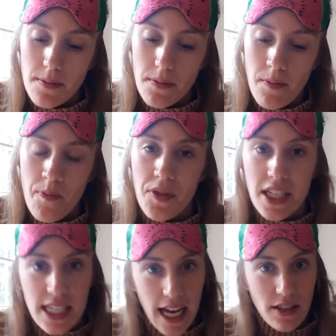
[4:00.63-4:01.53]
the
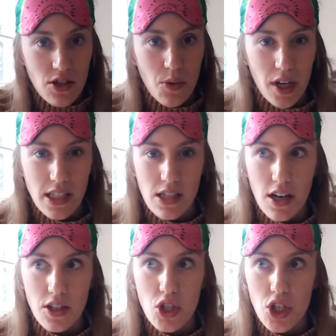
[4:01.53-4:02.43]
texture, when I
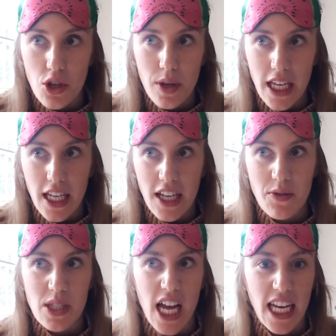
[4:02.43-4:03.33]
started chewing it, it
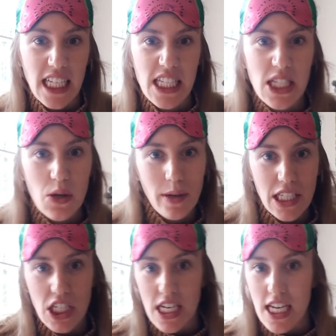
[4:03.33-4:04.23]
was kind of
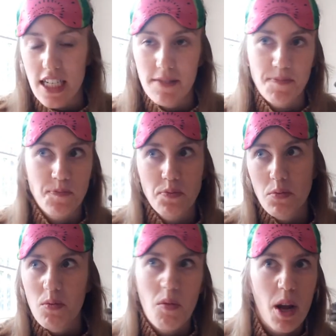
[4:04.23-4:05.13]
squidgy, and
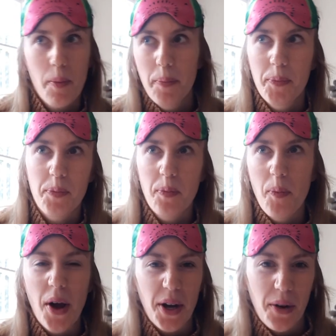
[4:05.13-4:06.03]

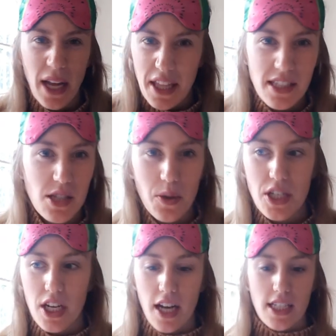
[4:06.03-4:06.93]
I don't know, it had that
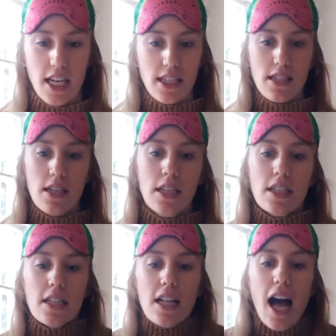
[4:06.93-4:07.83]
squidgy kind of taste.
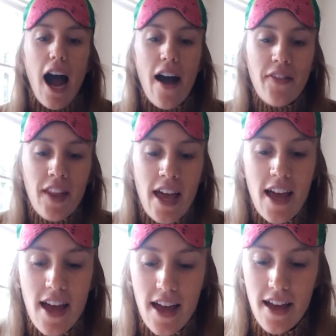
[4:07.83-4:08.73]
And
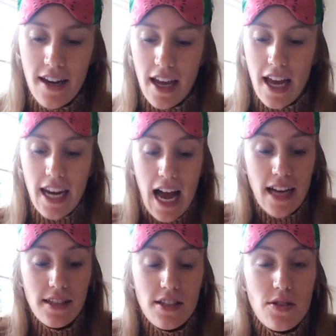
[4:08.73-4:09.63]
then it
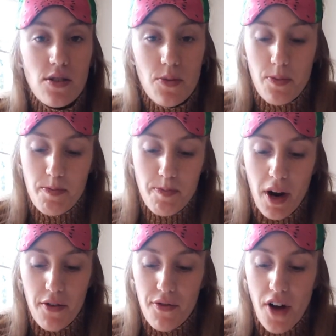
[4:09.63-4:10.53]
asks you, so
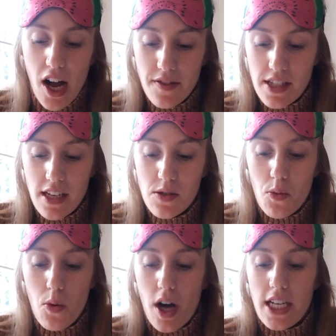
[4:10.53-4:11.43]
part 5 says,
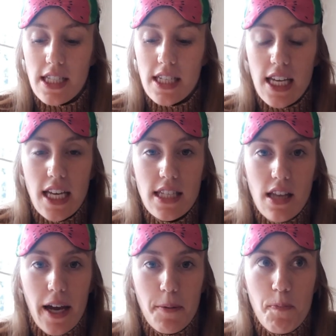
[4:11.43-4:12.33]
what is the taste like?